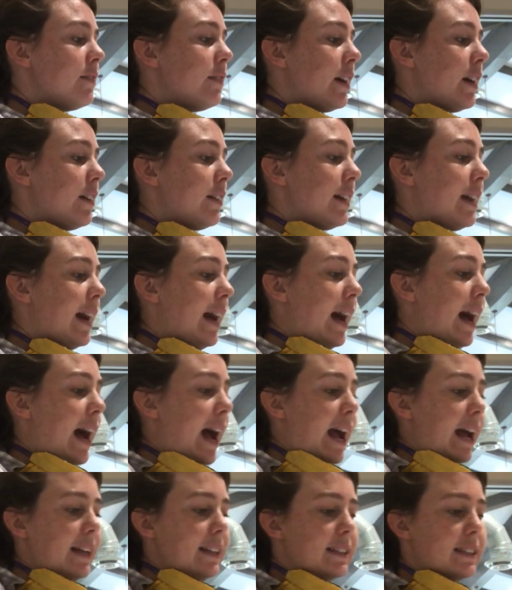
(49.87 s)
very
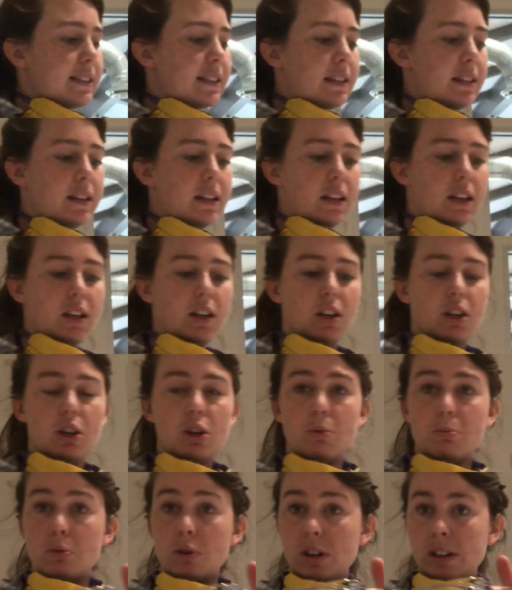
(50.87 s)
hot
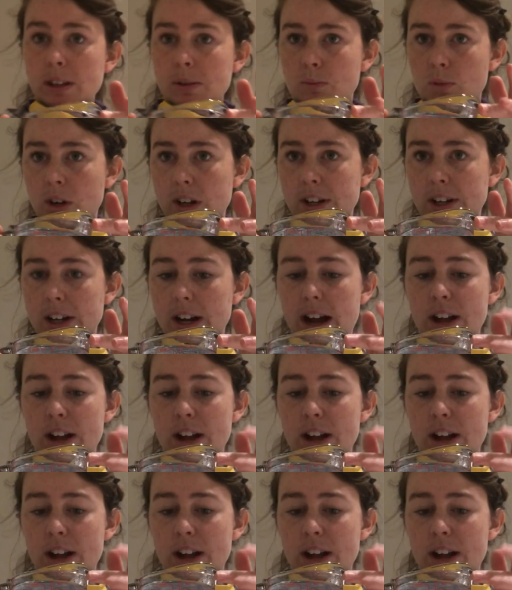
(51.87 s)
boiling water.